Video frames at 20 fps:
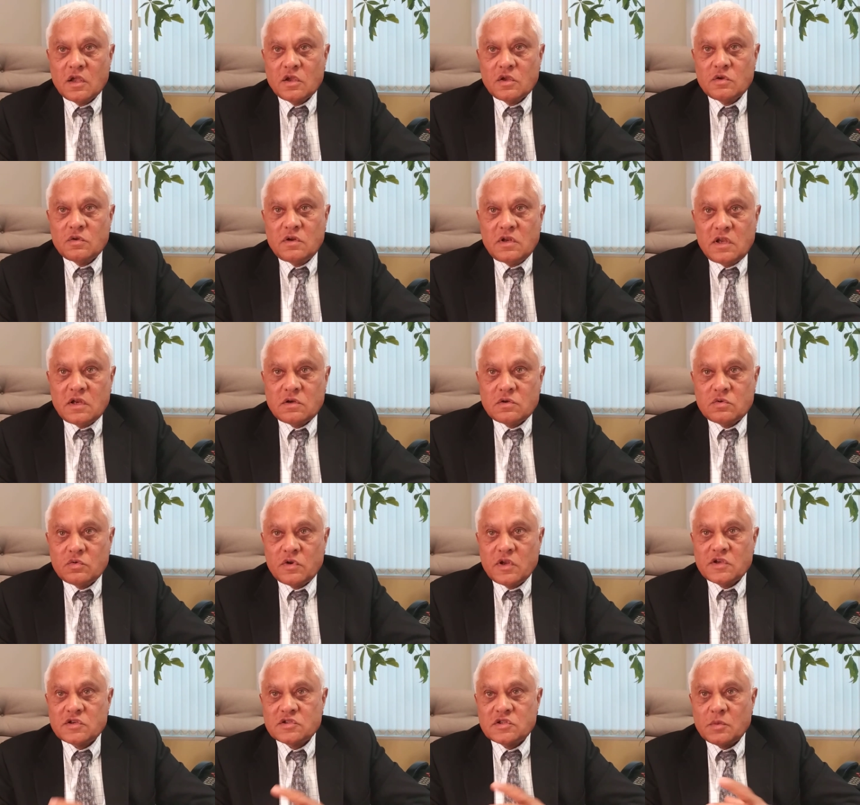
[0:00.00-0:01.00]
you need to
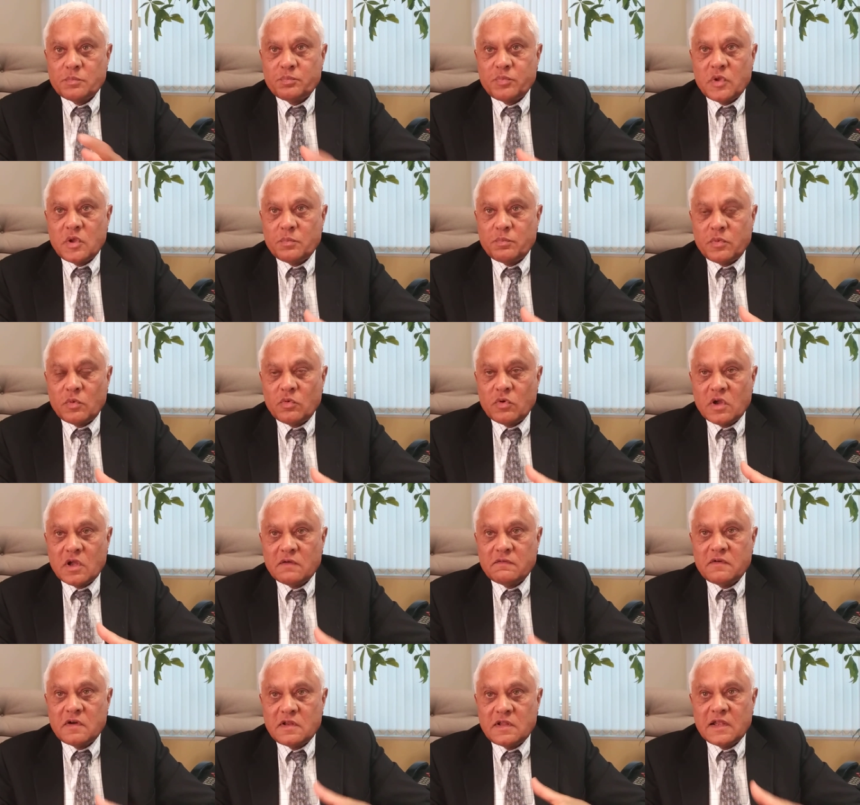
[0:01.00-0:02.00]
reach the people who
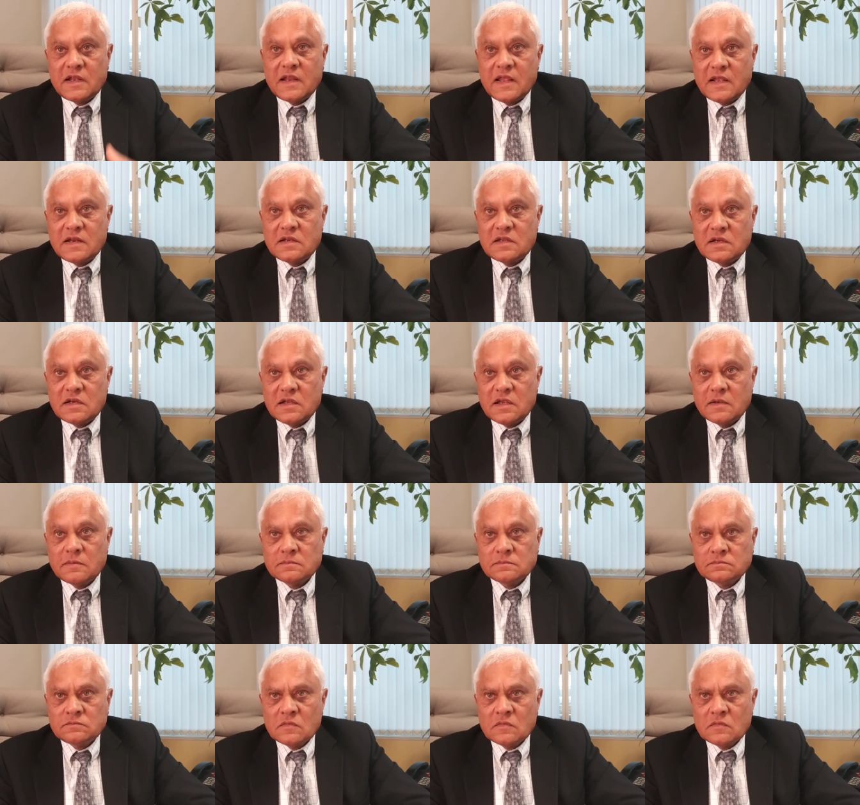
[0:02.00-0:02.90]
govern that entity.